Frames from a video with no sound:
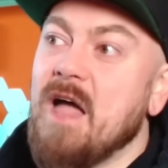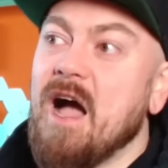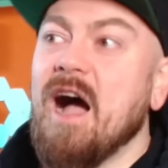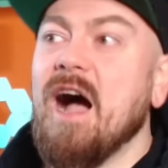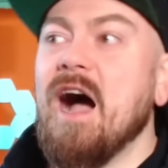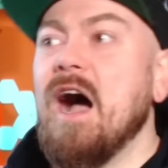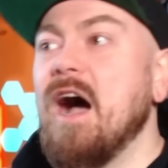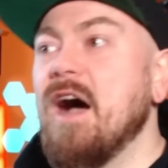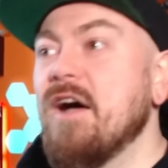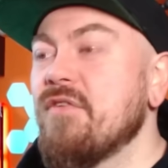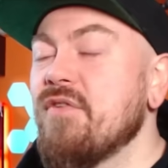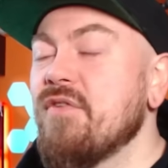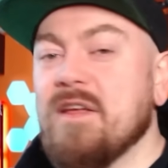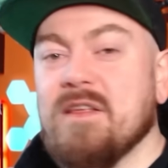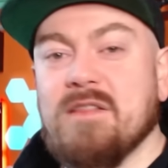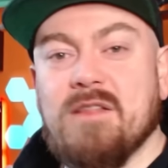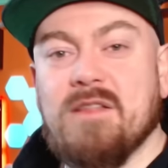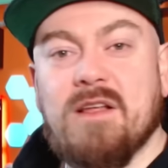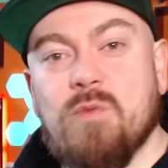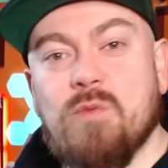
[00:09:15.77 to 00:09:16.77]
I
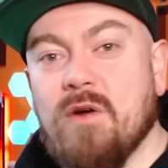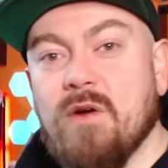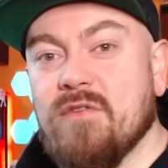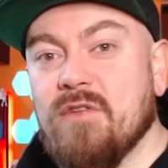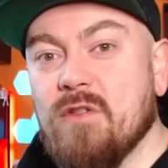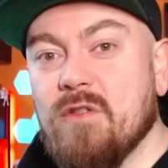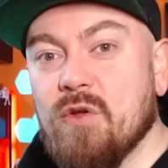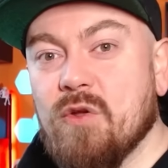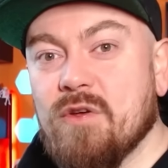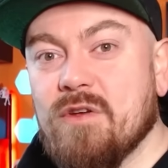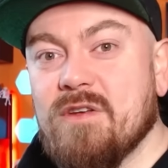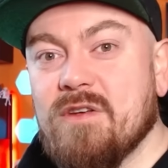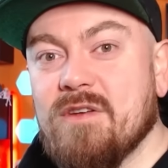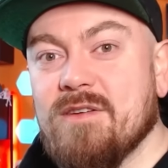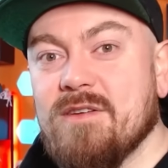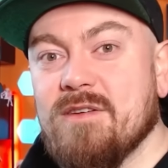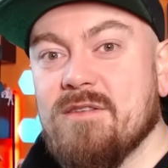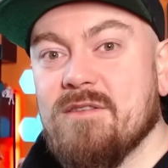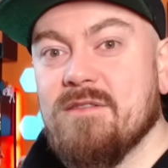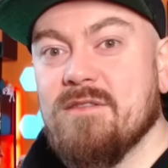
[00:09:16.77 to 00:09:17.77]
think that's worth a look.
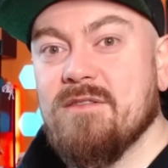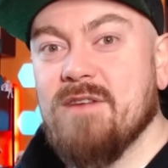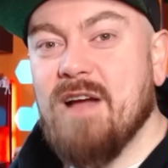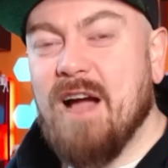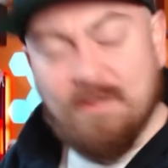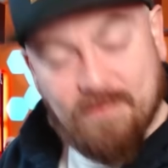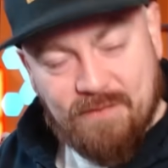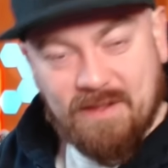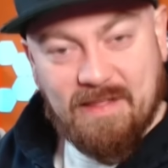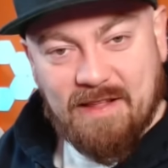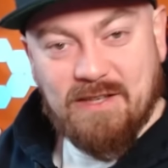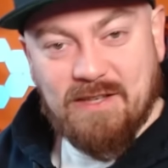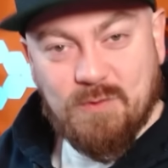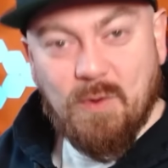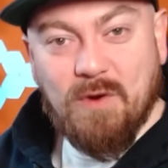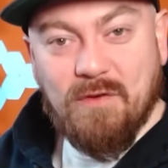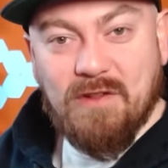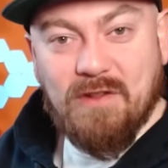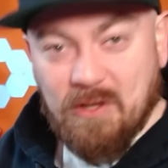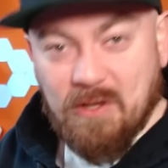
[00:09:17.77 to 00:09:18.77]
I think that's
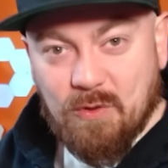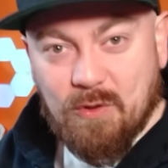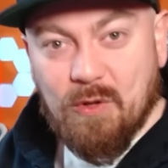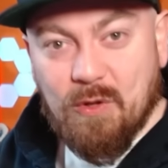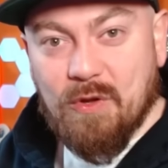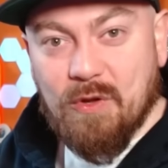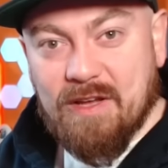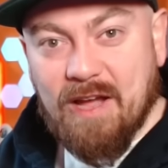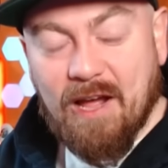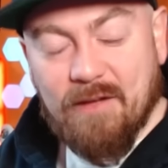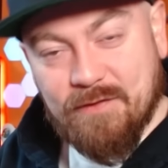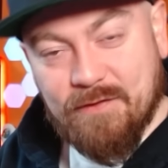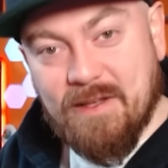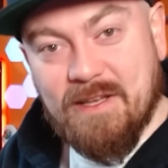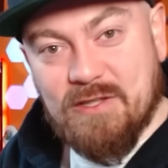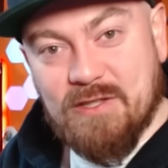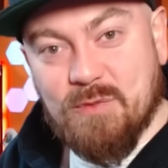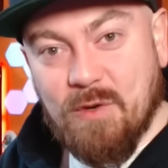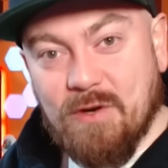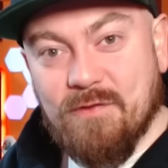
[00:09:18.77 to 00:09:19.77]
worth a little look. I
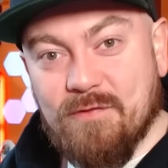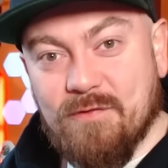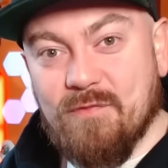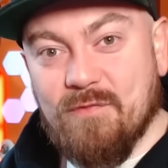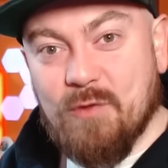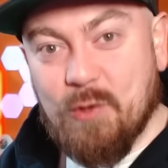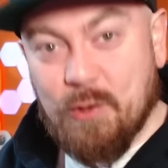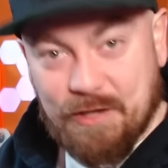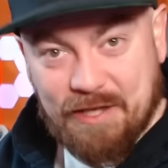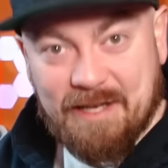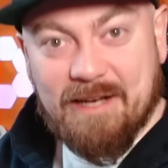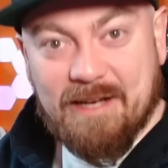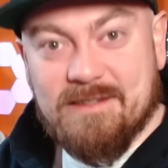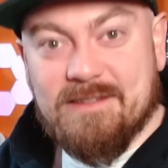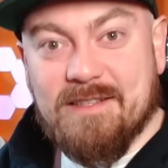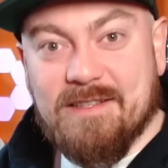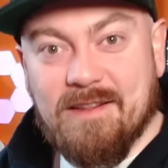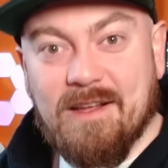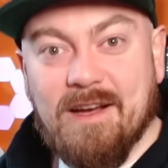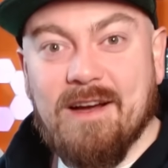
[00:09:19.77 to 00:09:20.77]
think it's worth looking
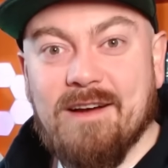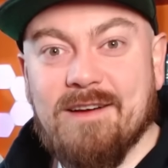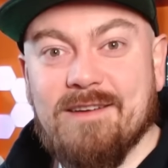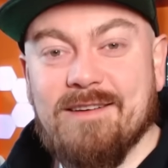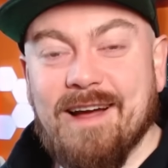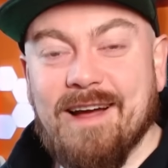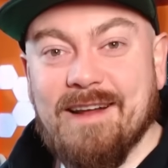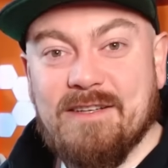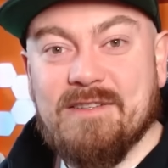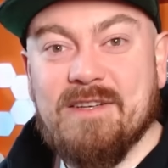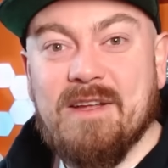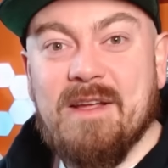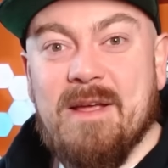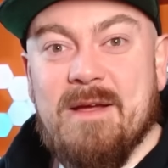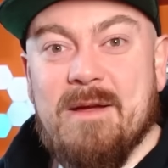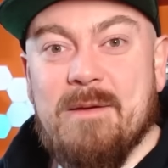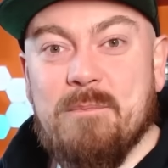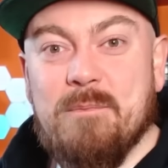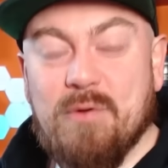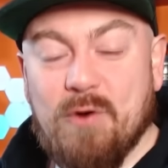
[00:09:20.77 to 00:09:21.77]
into that and
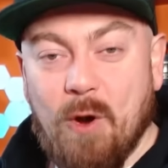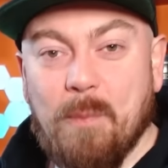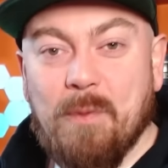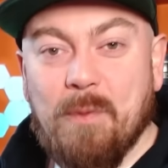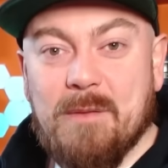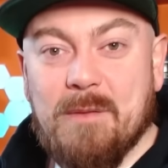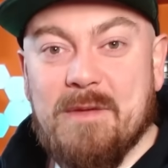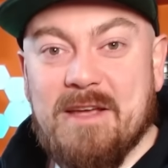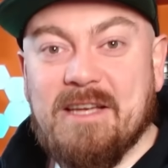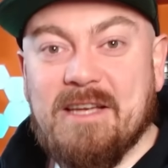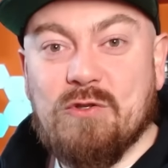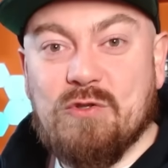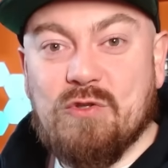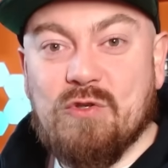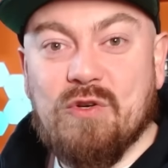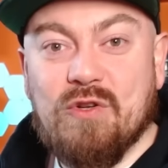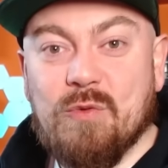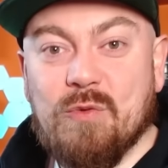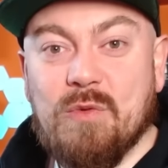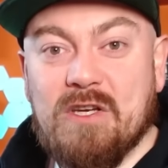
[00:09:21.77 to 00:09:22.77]
properly making
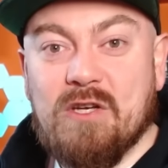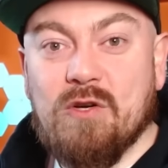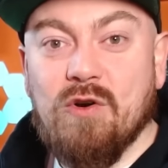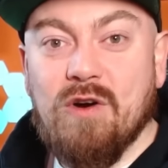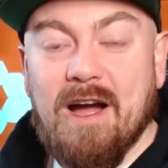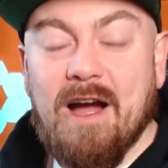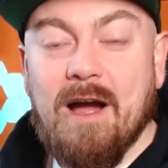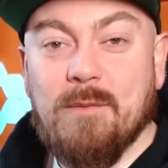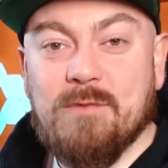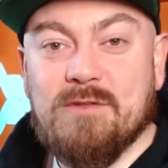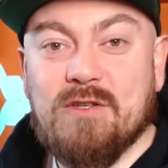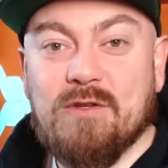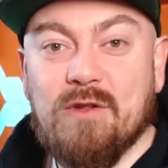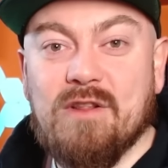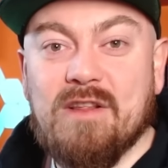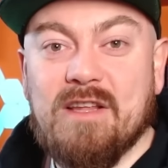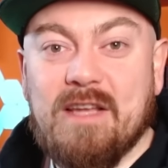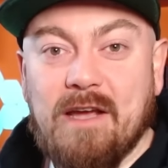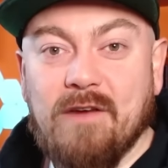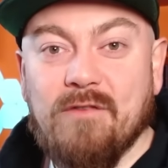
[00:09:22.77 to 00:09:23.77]
sure that we got
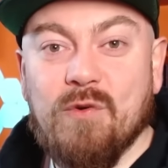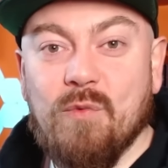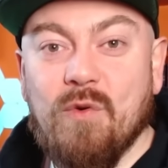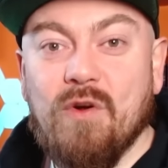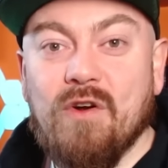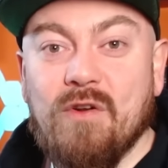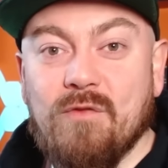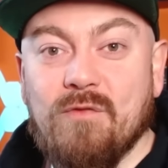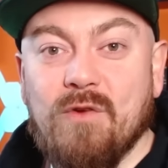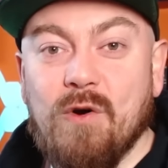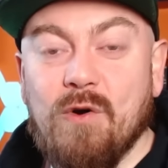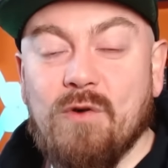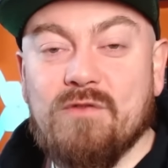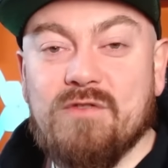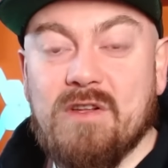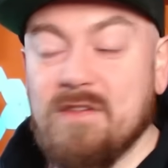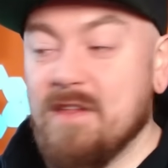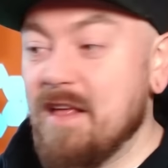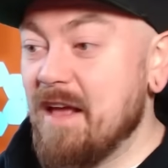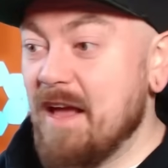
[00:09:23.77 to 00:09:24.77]
absolutely everyone involved
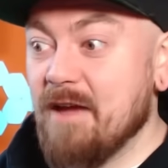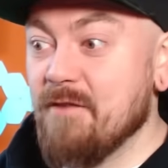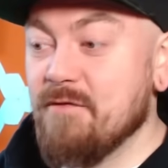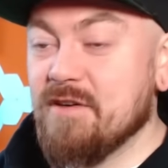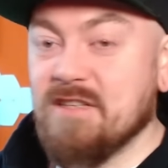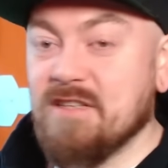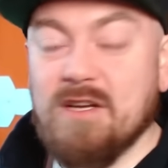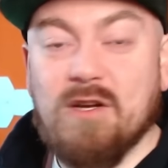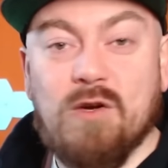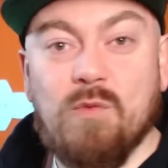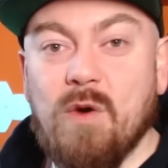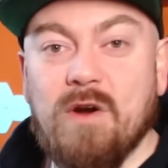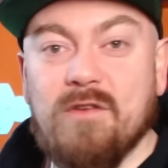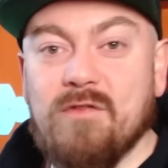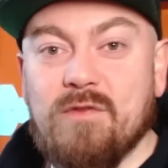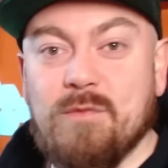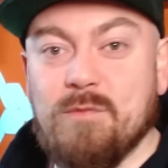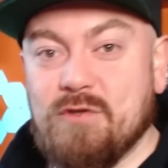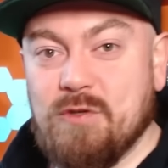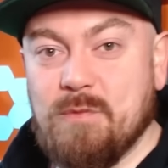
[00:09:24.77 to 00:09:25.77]
and that every single one
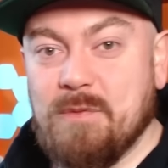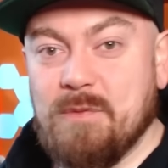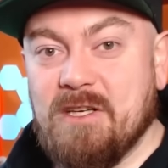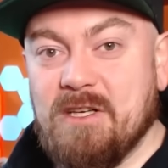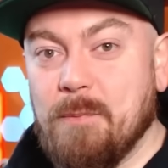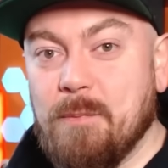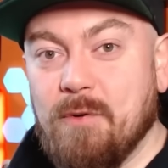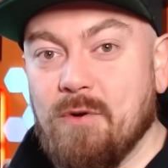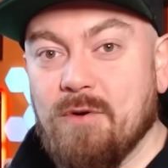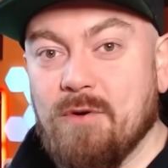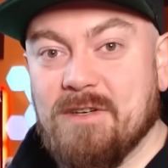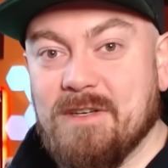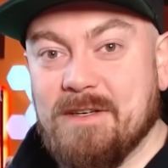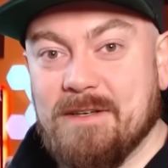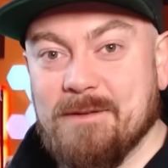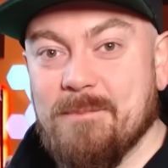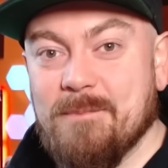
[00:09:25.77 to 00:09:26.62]
of them should be deported.